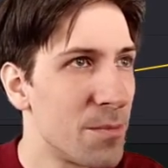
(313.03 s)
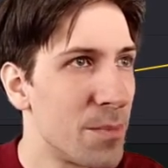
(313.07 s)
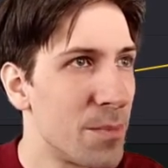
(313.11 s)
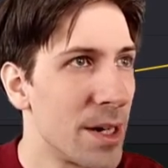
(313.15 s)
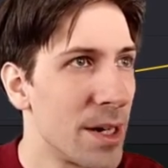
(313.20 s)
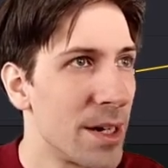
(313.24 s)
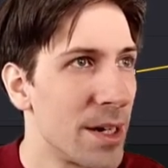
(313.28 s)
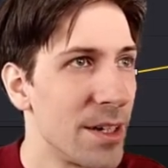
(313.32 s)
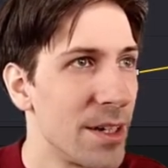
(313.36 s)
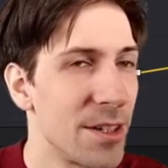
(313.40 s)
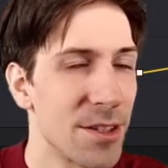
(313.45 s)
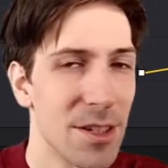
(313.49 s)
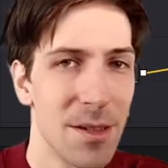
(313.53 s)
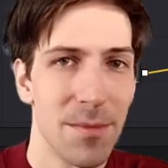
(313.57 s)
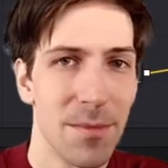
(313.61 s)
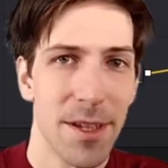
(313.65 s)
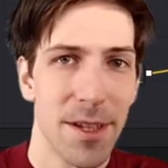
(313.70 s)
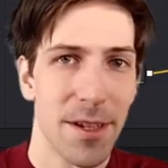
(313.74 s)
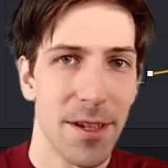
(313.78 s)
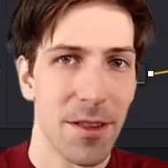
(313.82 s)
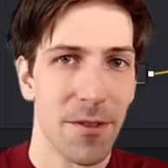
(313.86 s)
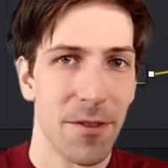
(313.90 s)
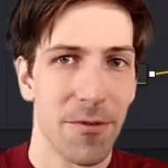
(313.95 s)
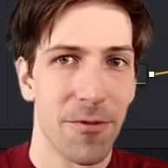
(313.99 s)
but it seems
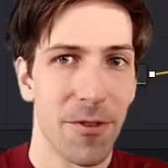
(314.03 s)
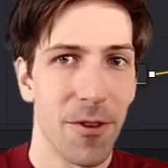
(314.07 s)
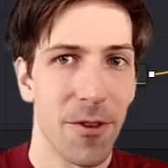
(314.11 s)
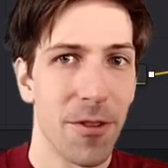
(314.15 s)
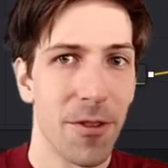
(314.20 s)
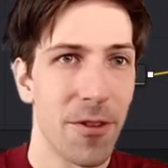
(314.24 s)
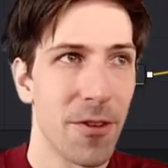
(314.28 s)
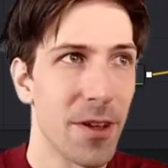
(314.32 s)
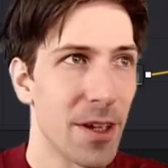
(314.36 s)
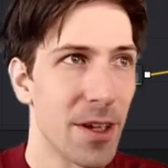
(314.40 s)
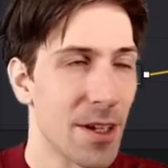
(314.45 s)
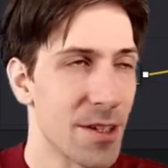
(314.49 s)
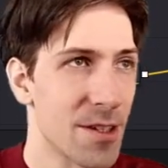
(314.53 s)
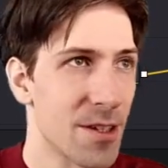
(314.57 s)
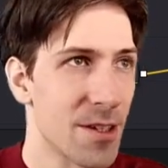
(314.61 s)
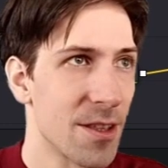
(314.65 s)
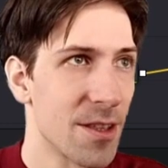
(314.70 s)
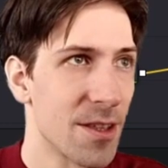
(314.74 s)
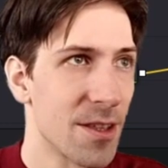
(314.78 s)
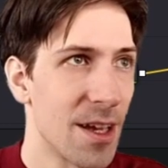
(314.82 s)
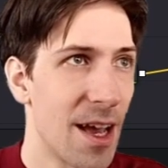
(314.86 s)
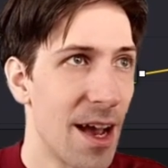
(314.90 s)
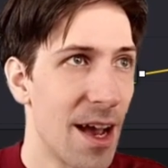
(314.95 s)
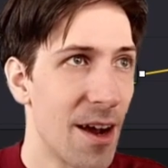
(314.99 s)
like the further it gets to
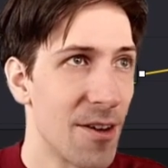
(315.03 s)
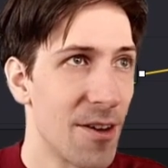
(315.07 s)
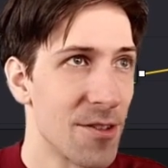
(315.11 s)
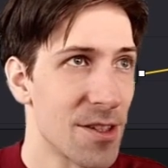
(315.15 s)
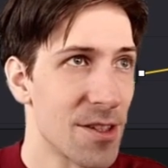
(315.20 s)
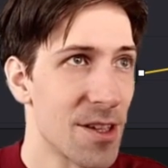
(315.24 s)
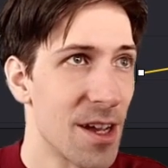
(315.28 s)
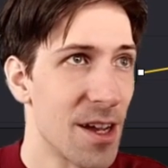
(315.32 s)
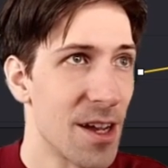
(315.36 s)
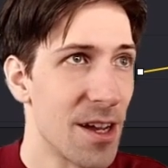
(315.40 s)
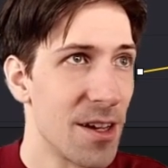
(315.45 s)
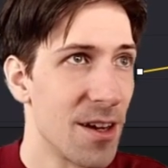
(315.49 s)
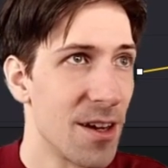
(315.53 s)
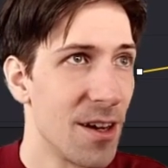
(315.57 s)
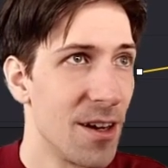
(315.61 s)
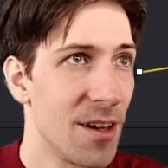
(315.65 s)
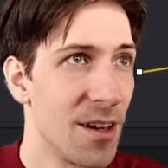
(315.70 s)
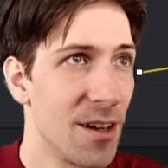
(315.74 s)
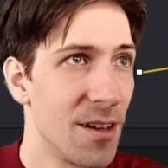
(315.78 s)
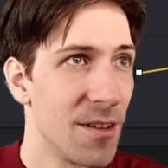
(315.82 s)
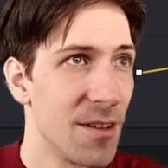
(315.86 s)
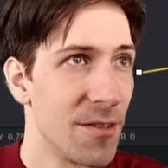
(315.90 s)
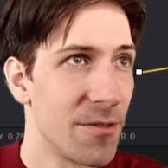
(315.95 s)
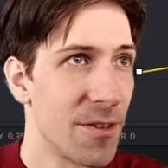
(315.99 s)
the outside
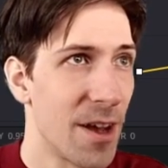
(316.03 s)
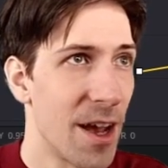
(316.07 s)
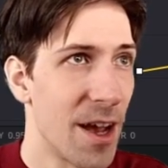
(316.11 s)
of